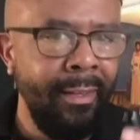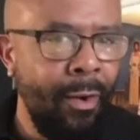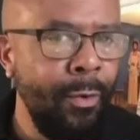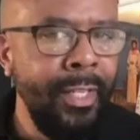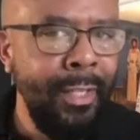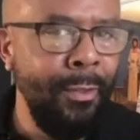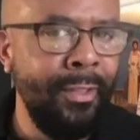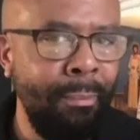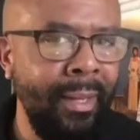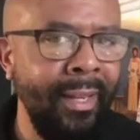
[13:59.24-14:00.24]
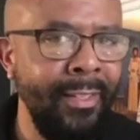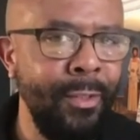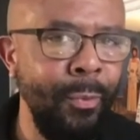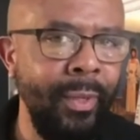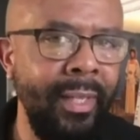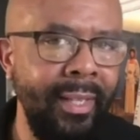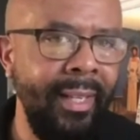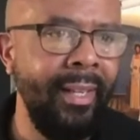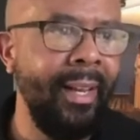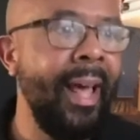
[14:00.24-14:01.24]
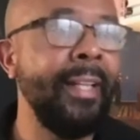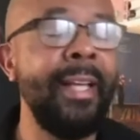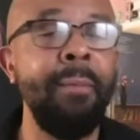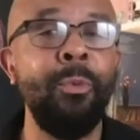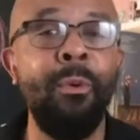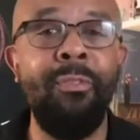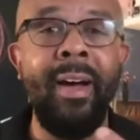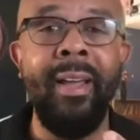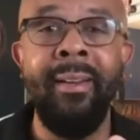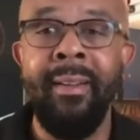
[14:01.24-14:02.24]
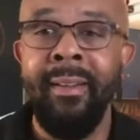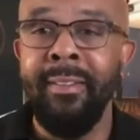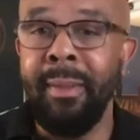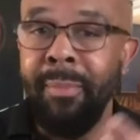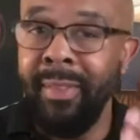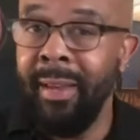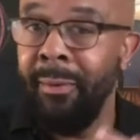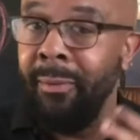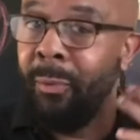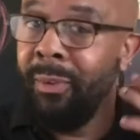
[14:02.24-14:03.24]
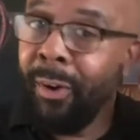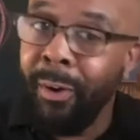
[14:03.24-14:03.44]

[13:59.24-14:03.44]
Only use the plugins you really need. A lot of times we'll find something that we've heard